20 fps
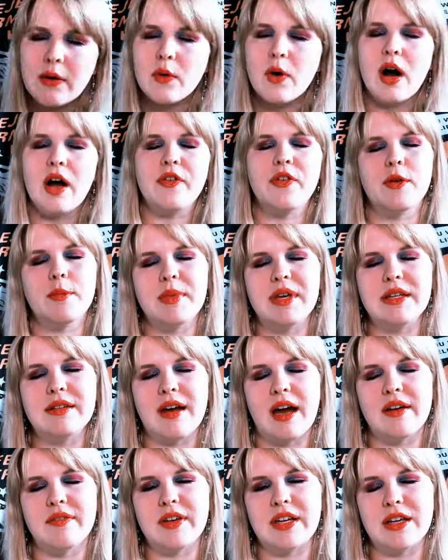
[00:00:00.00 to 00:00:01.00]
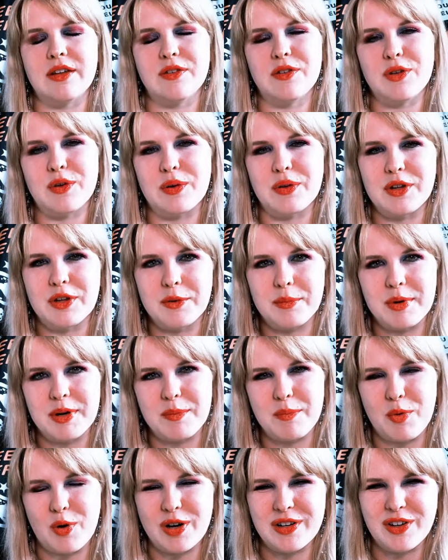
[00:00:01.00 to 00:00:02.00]
will also be diving into a little
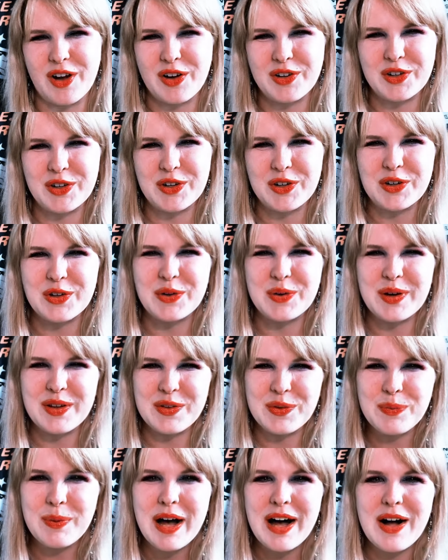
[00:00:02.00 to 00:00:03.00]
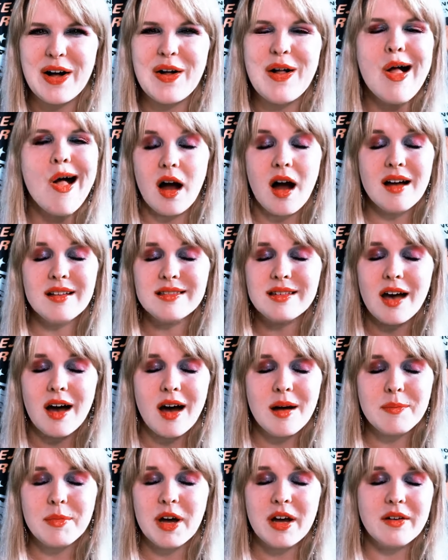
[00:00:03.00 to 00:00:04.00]
bit more Doctor Who as well, on
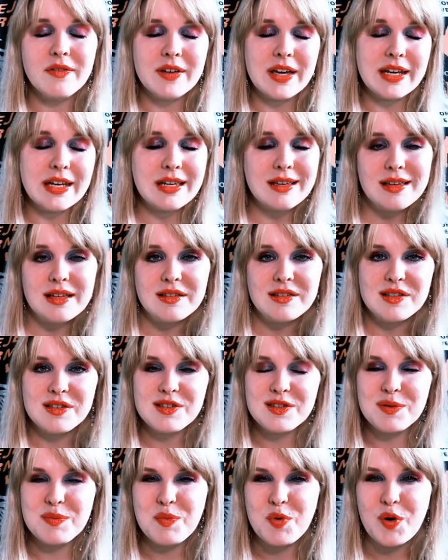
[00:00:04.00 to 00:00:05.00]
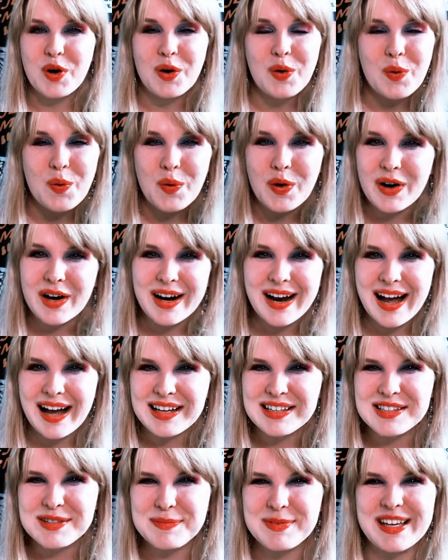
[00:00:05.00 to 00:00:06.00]
top of getting into some more horror
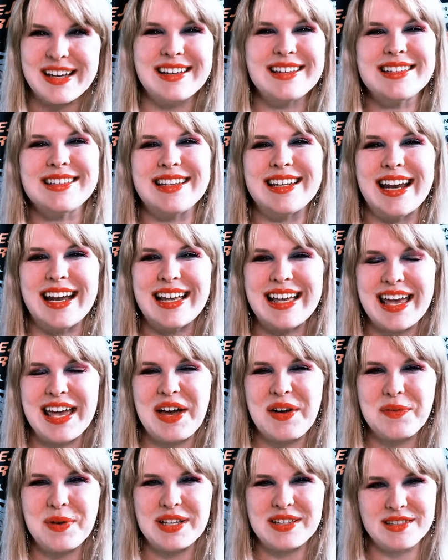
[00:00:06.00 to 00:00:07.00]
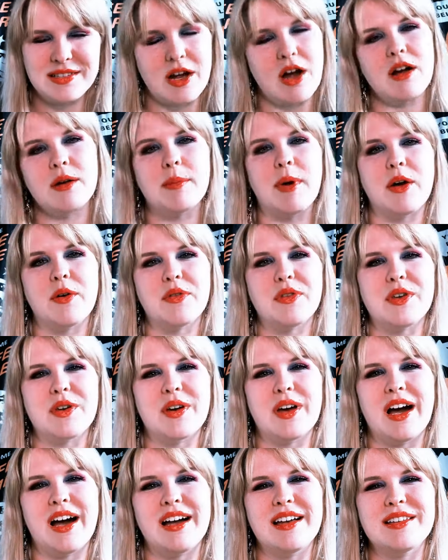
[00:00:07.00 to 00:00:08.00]
aspects that I can't wait to talk about with you
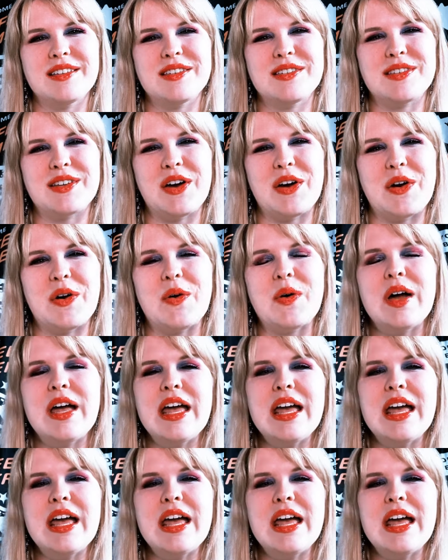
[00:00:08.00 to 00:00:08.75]
guys. So